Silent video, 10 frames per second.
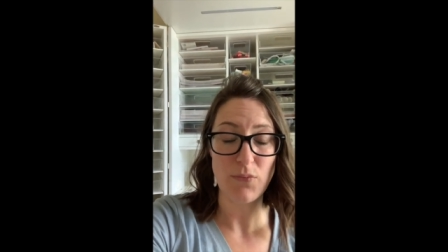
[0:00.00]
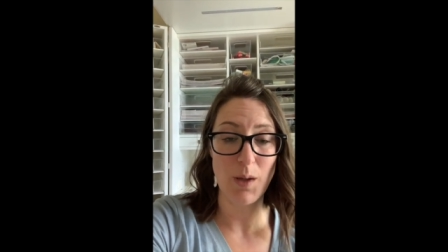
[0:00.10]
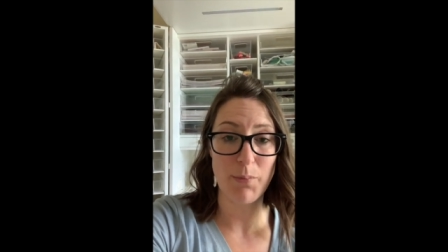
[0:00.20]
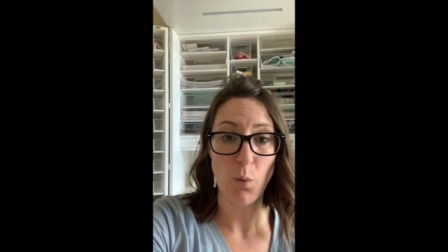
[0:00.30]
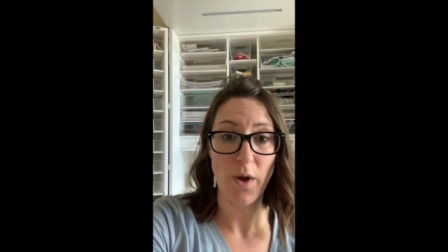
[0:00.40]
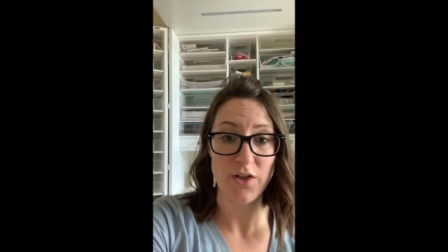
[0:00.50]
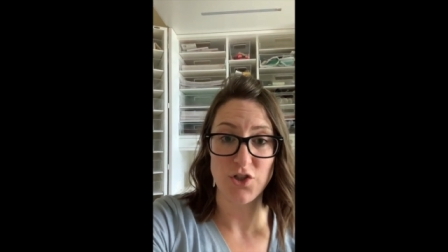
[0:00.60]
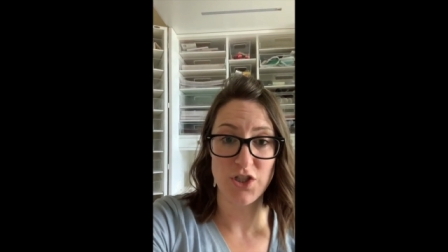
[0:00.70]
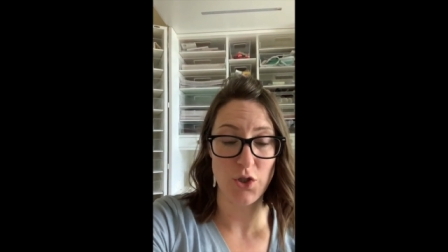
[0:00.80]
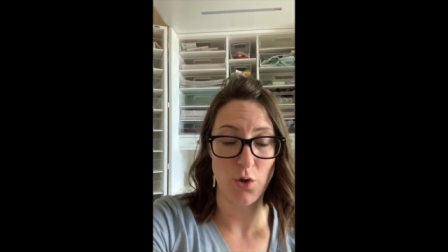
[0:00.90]
but when
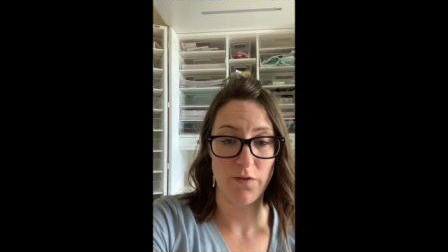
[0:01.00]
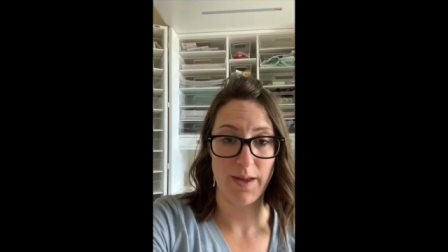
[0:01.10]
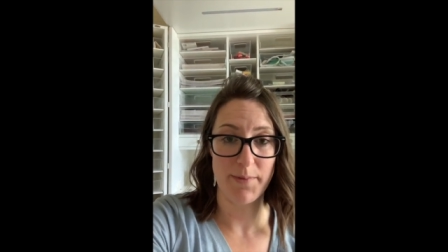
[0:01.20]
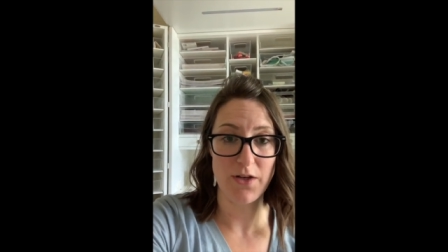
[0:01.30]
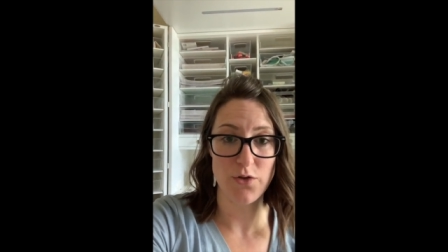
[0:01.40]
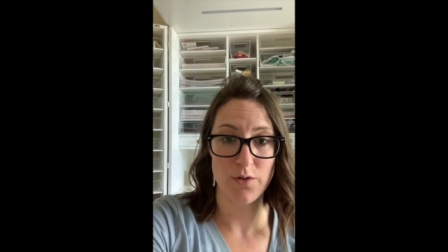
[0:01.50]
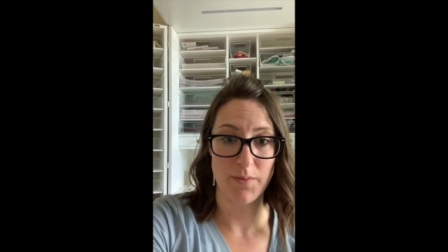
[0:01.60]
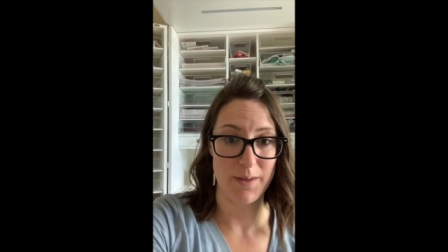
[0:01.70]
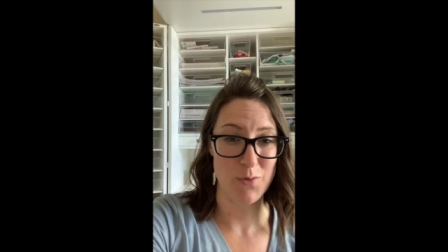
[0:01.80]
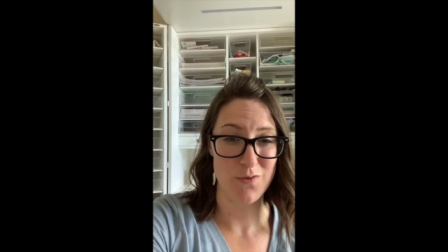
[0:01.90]
she took over that bedroom,
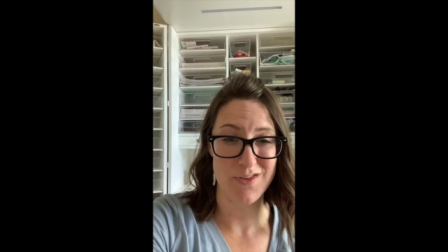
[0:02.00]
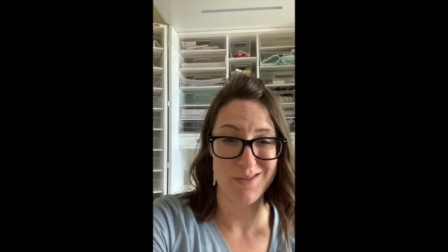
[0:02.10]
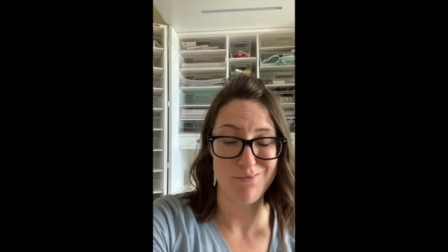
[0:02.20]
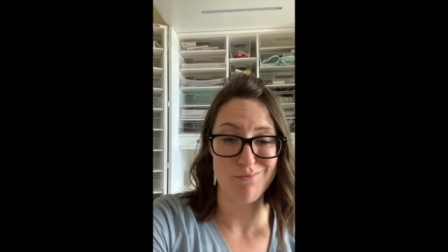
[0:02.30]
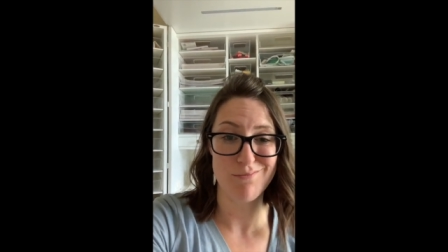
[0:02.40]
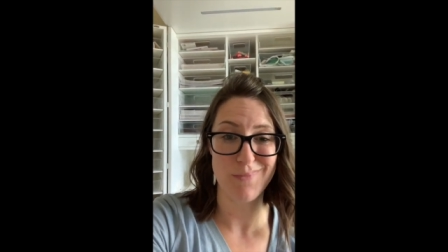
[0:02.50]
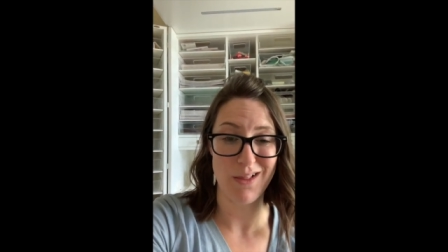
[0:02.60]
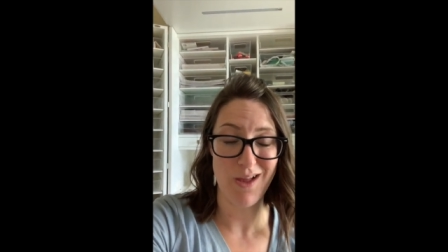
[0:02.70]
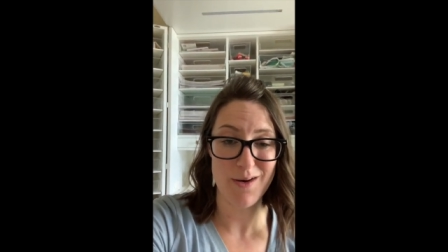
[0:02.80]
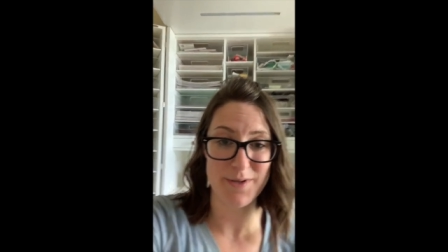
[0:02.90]
I moved a
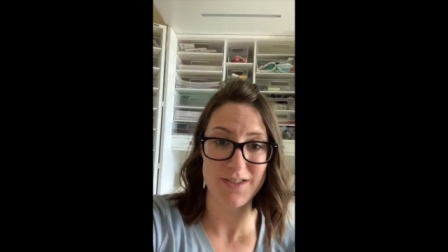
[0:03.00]
lot of my